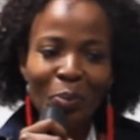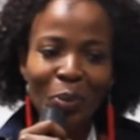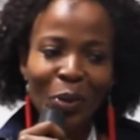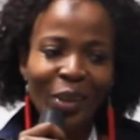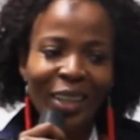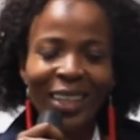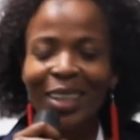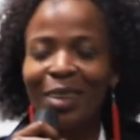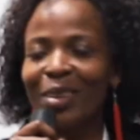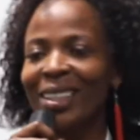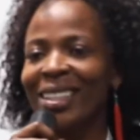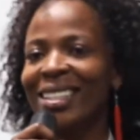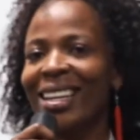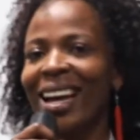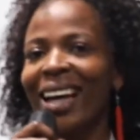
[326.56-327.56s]

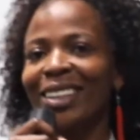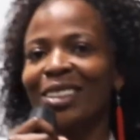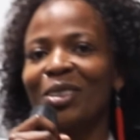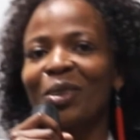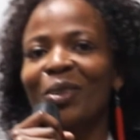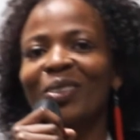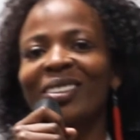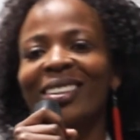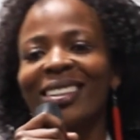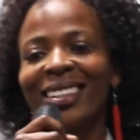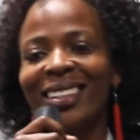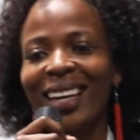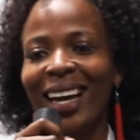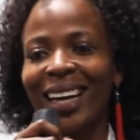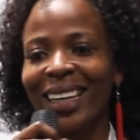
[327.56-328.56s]
I
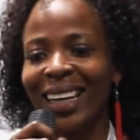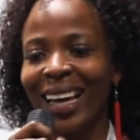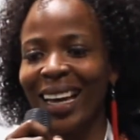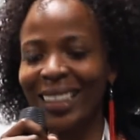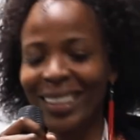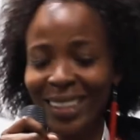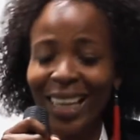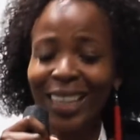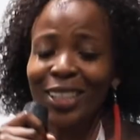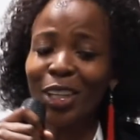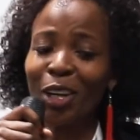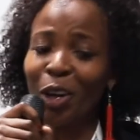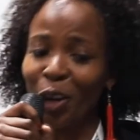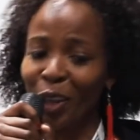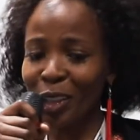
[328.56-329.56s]
don't, I, I touch
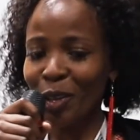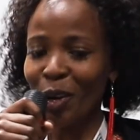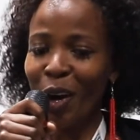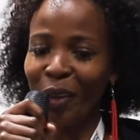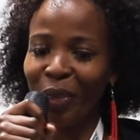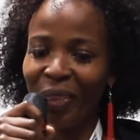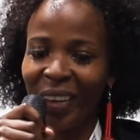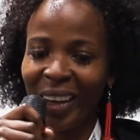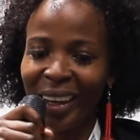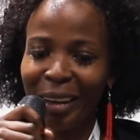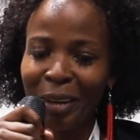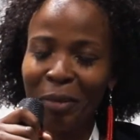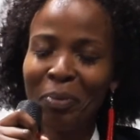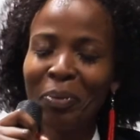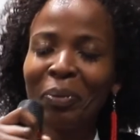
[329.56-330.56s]
a lot on
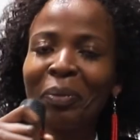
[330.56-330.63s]
the